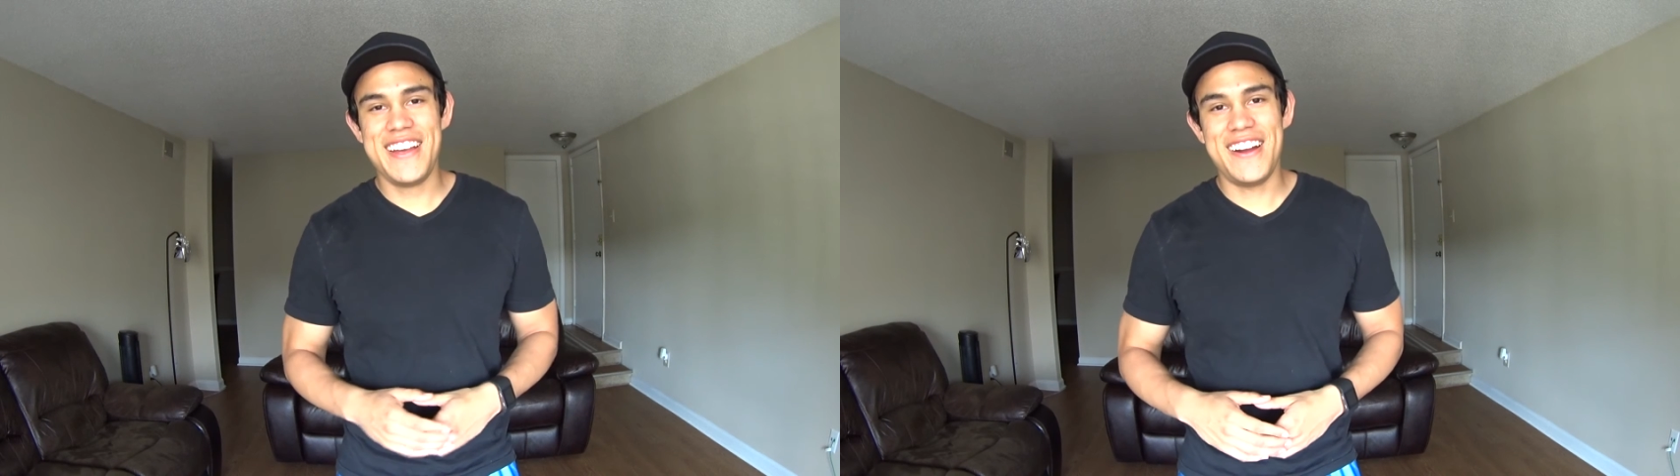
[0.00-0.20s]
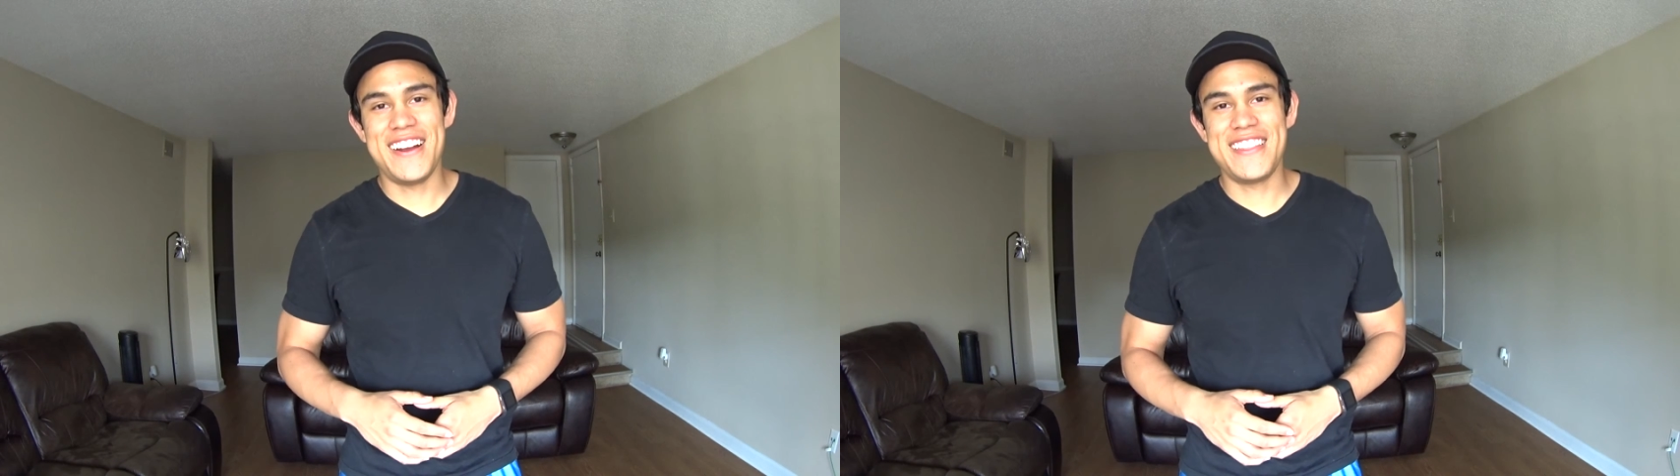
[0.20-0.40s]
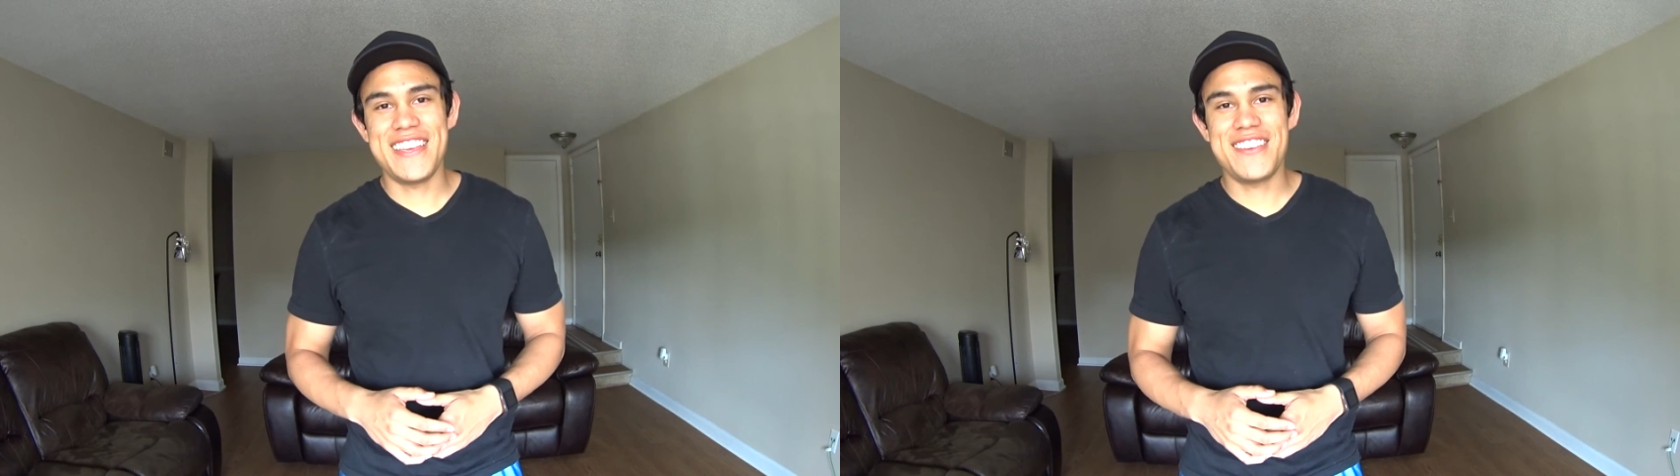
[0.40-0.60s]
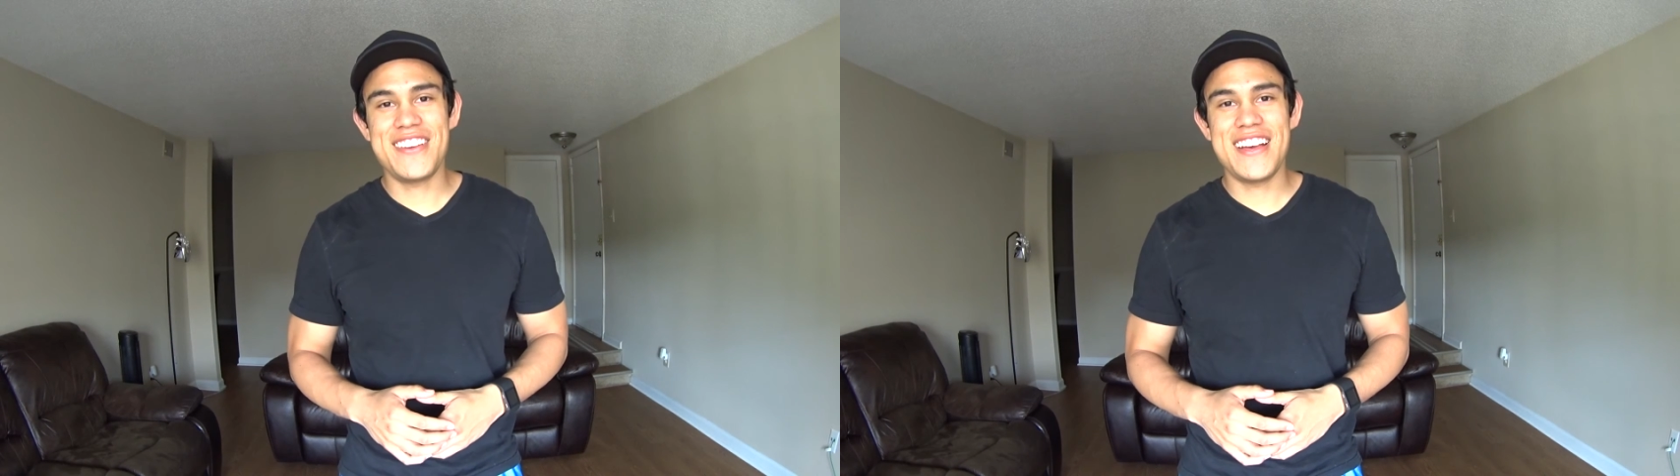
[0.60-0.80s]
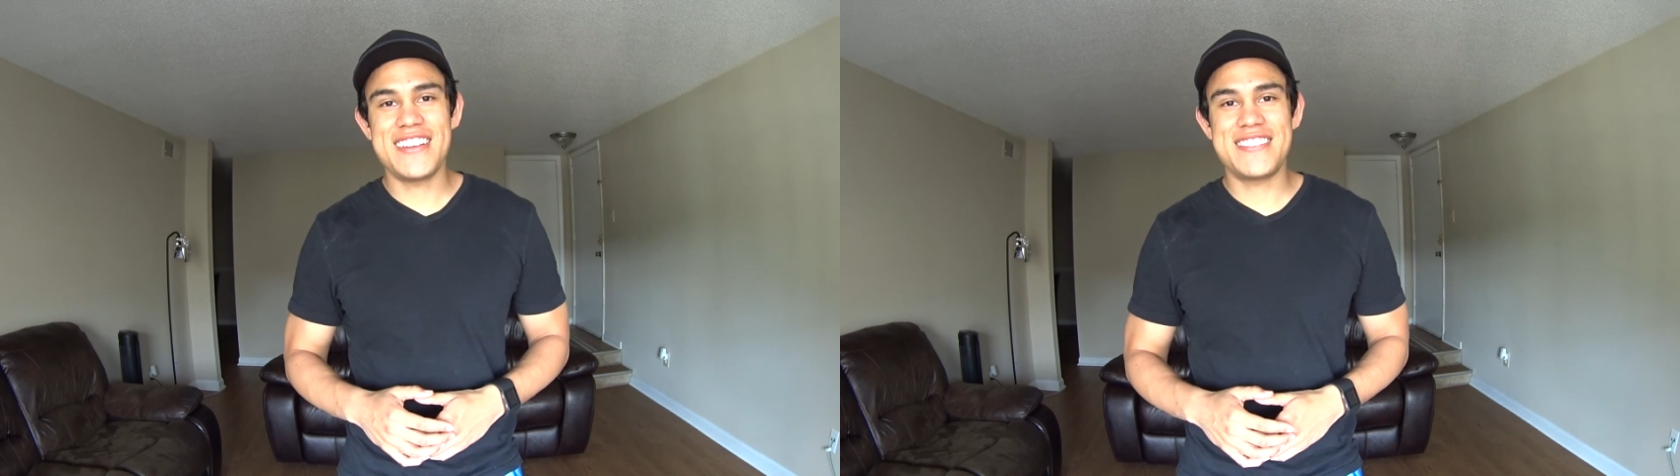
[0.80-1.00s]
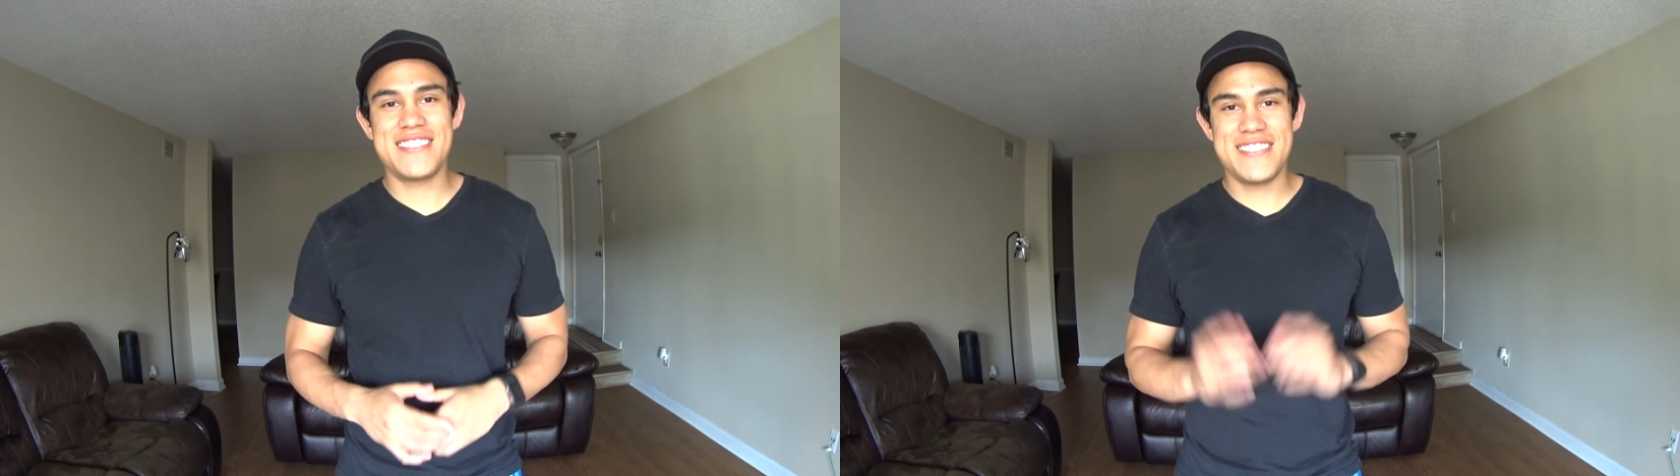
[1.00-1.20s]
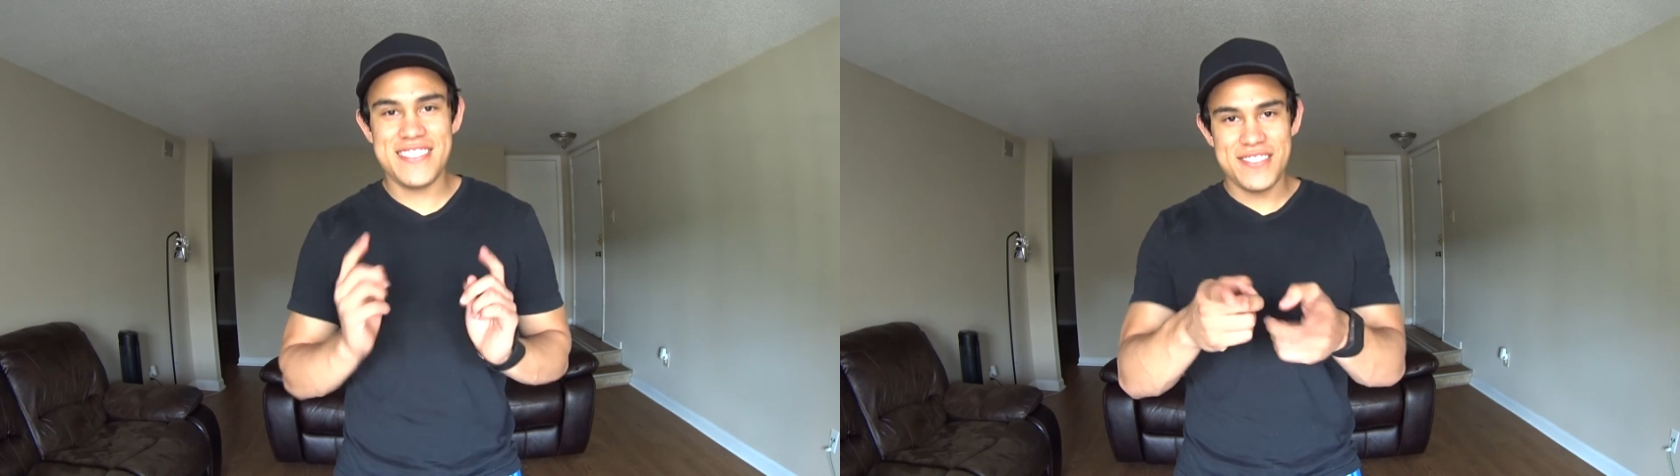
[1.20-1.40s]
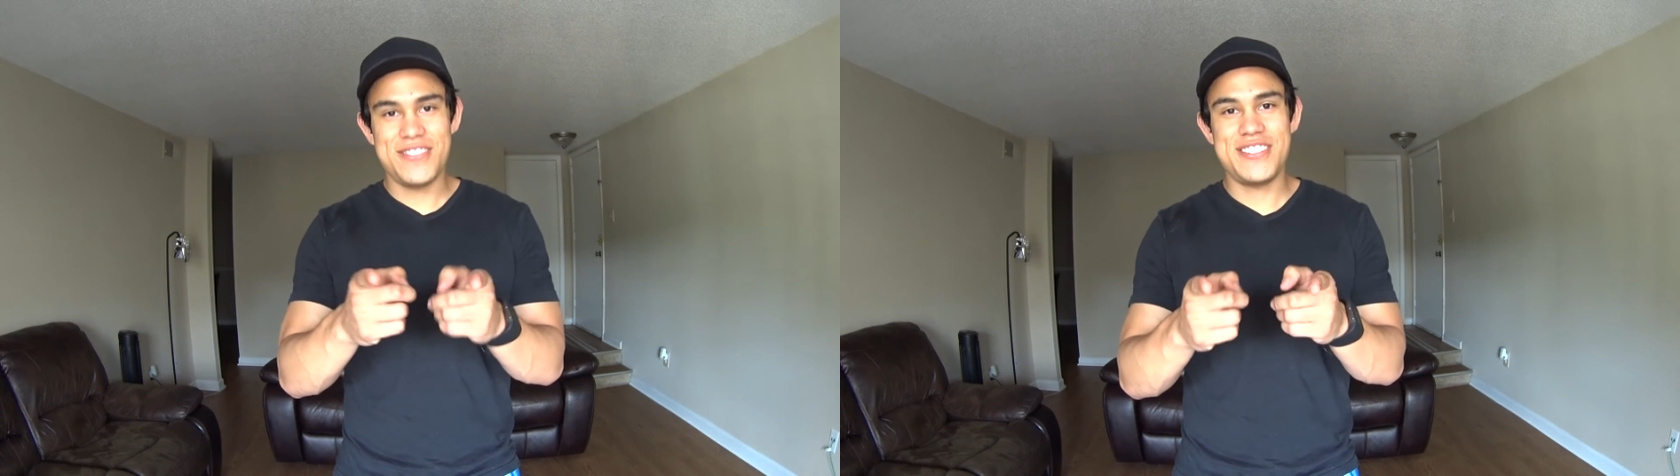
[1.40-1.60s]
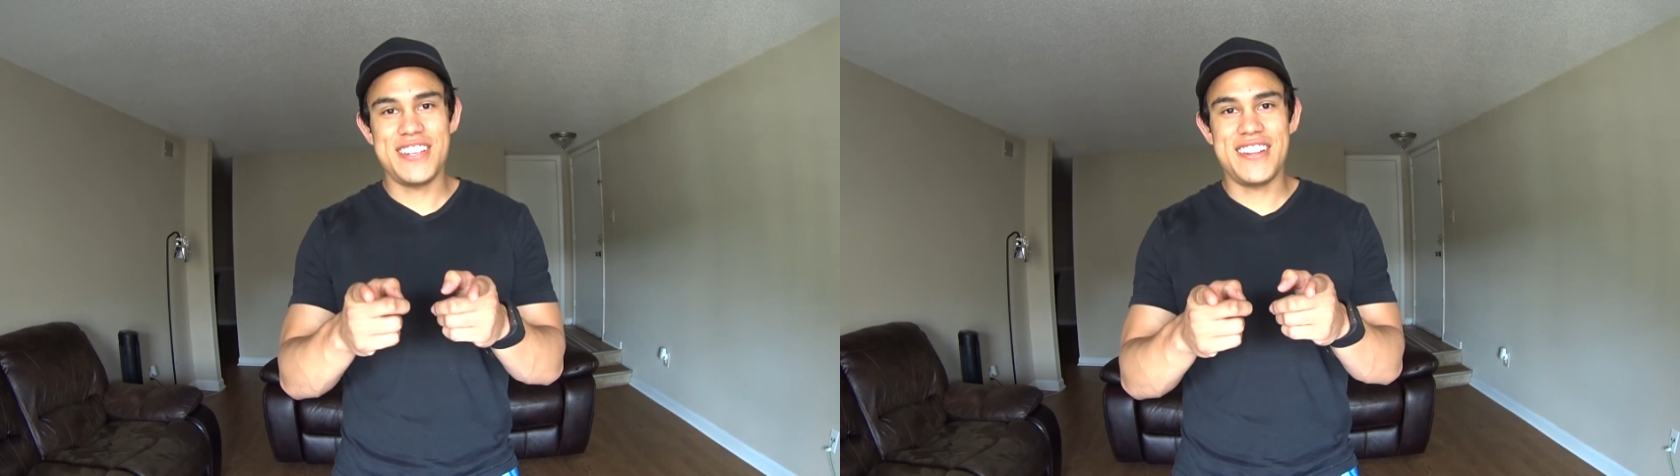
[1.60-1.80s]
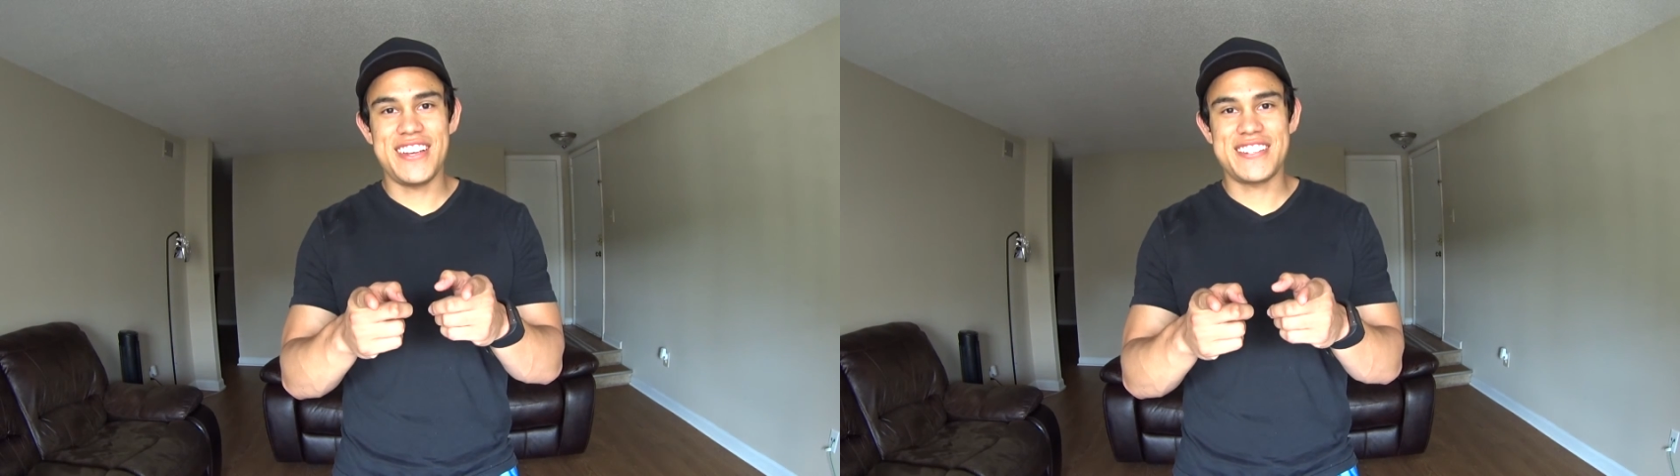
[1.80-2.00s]
All right, thank you guys. See
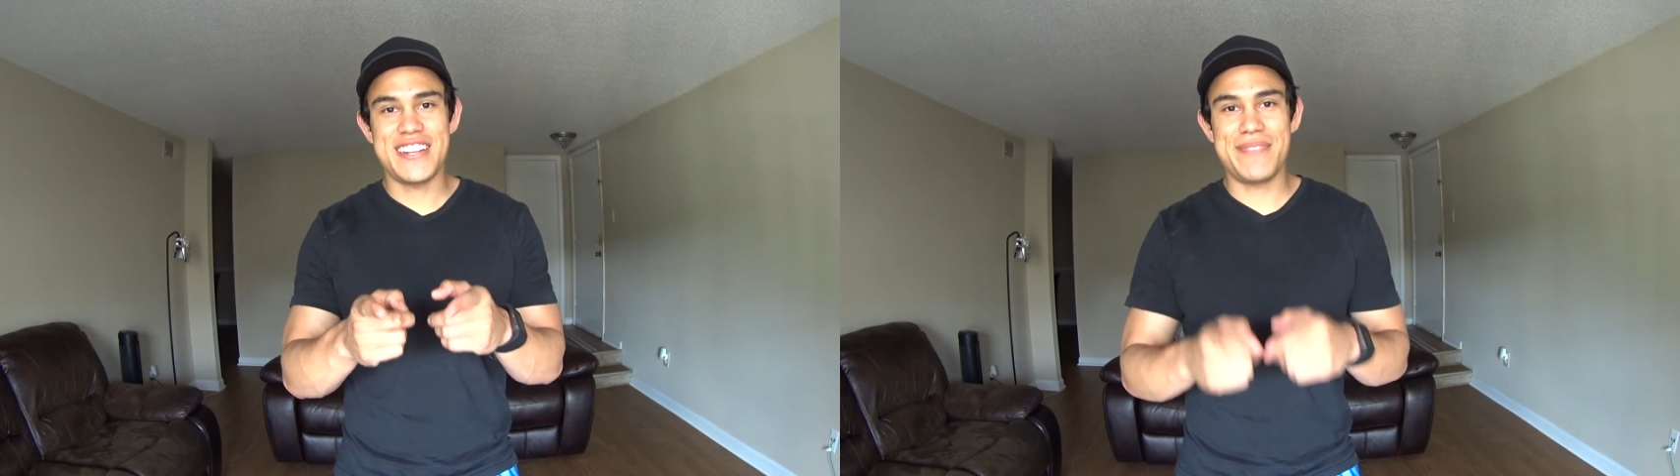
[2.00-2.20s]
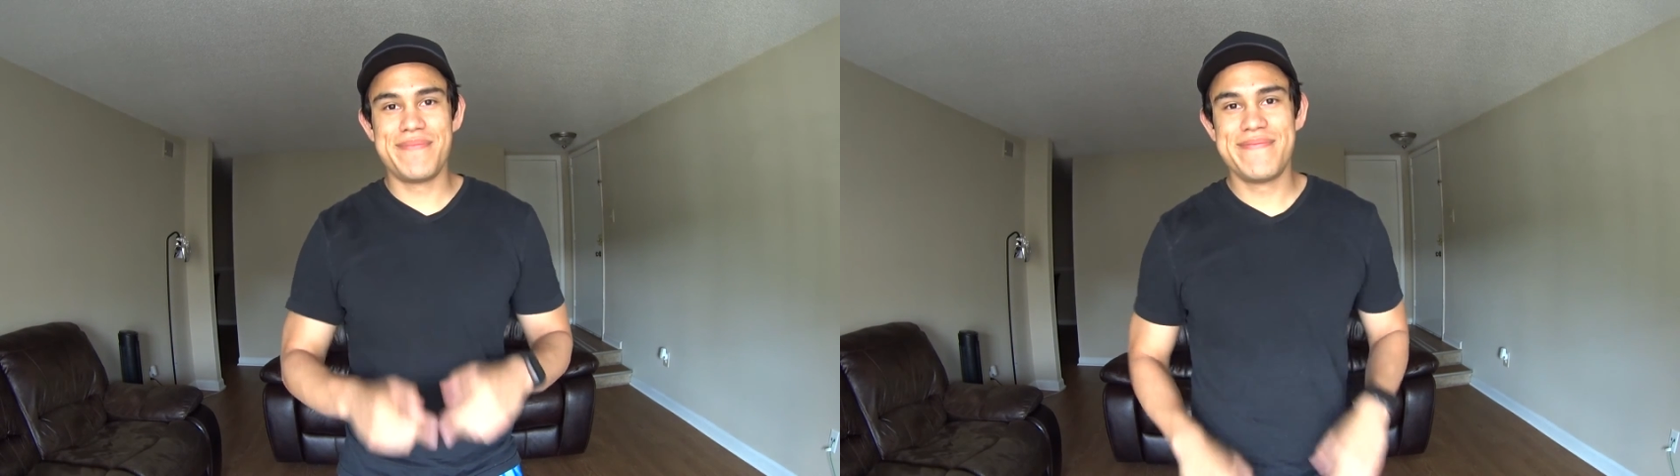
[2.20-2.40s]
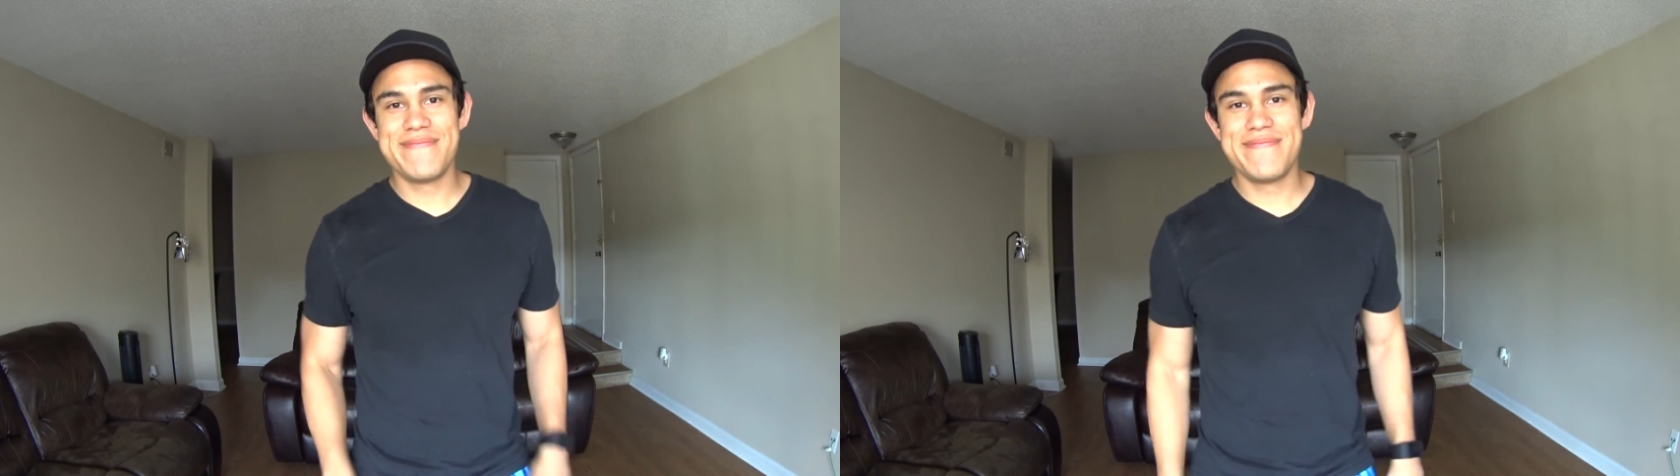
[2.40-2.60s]
y'all next time.